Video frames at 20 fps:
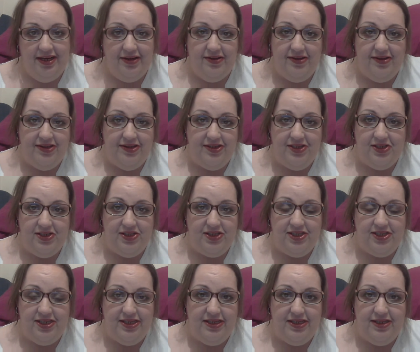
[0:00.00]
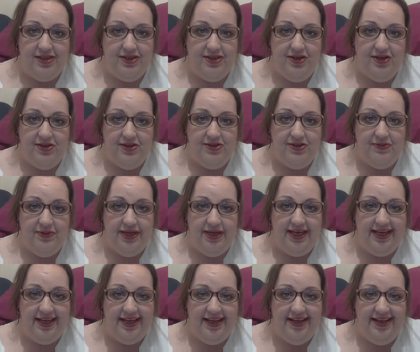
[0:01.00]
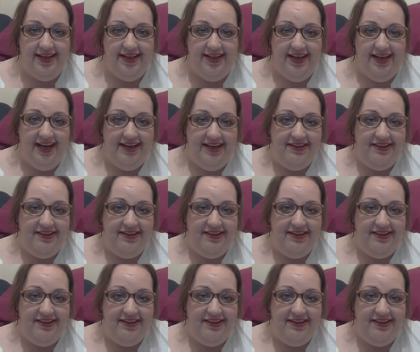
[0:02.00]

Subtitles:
It's not something I